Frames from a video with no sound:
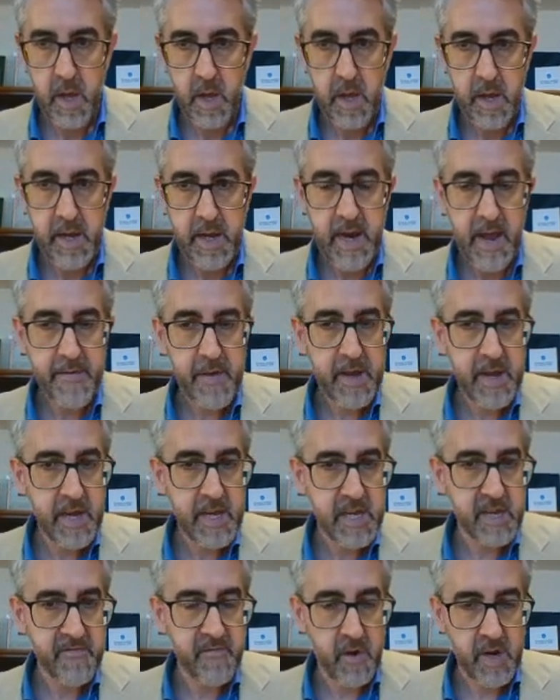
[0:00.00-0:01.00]
In other
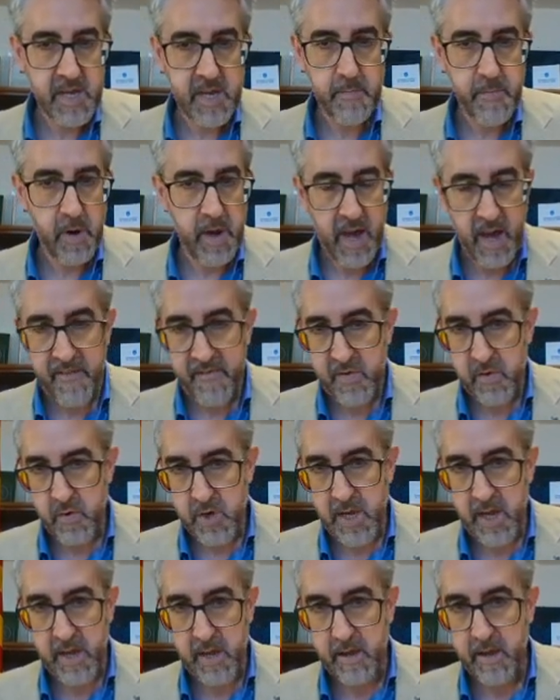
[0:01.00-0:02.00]
cases, for example, I have to
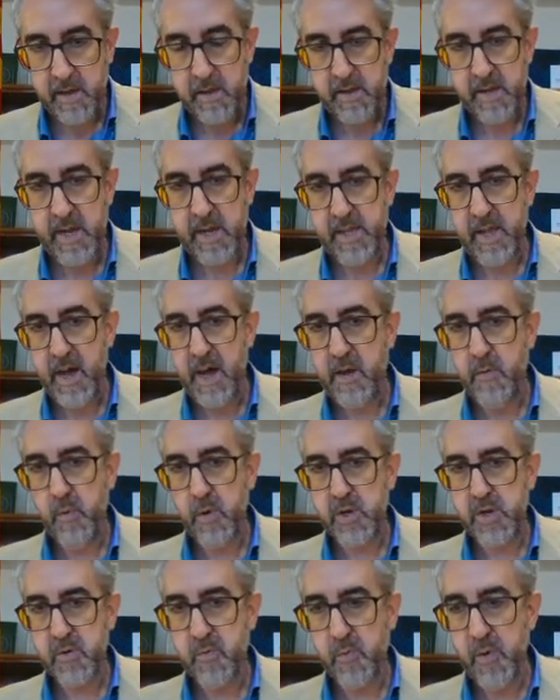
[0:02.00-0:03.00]
say that I
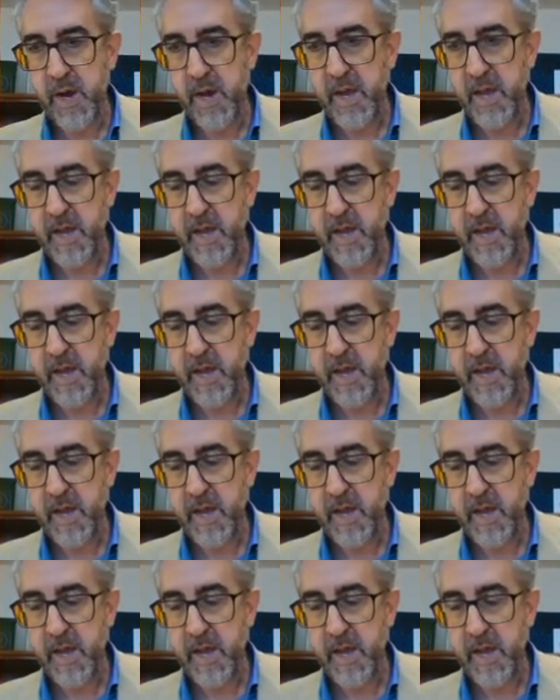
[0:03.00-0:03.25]
was really